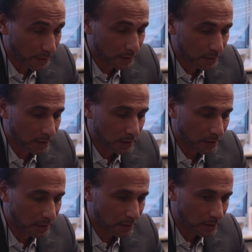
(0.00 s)
But
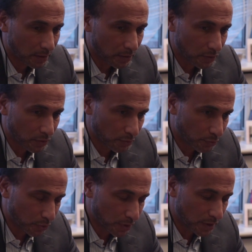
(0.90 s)
the
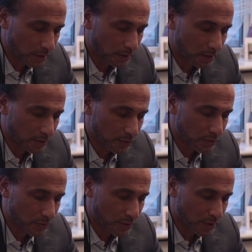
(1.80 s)
point here
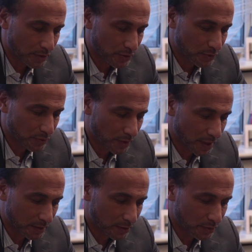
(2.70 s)
is to
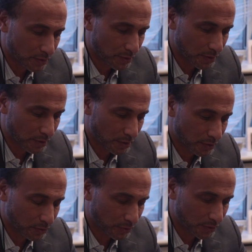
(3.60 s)
get it,
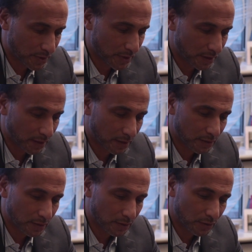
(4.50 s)
to understand that
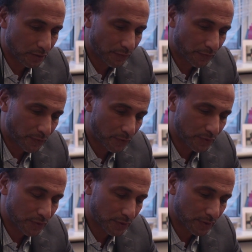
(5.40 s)
the
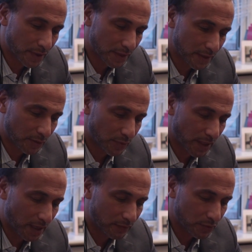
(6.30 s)
first things that we
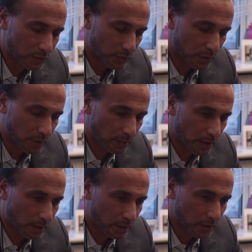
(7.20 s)
have in Surah
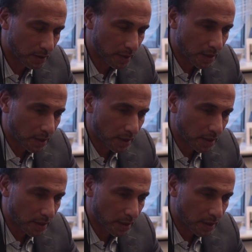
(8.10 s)
Al-Baqarah,